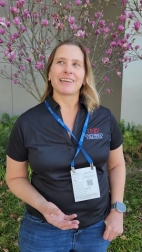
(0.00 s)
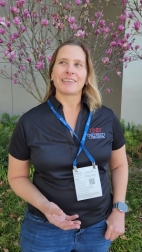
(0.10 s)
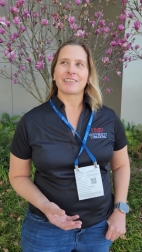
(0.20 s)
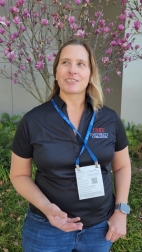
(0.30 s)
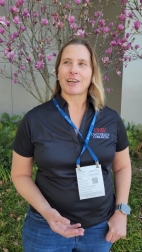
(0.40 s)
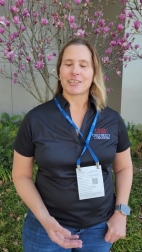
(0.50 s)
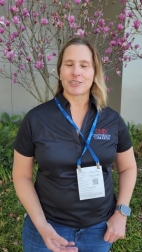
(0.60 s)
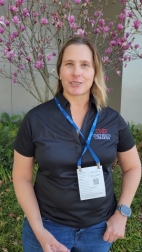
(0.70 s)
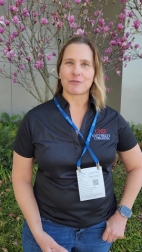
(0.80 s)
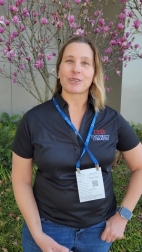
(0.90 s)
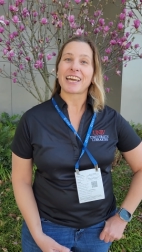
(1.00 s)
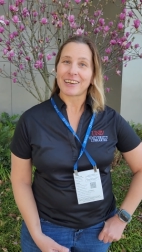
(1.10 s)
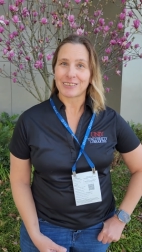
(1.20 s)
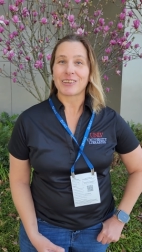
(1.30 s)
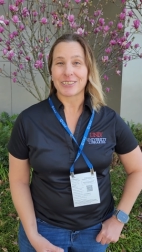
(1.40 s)
and it's not just for
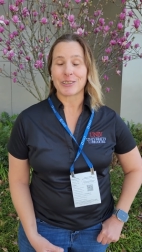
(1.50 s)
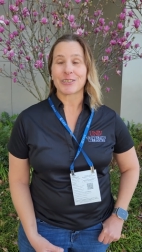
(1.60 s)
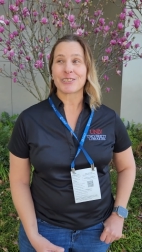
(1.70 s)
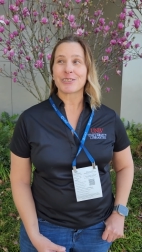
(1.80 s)
catalogers.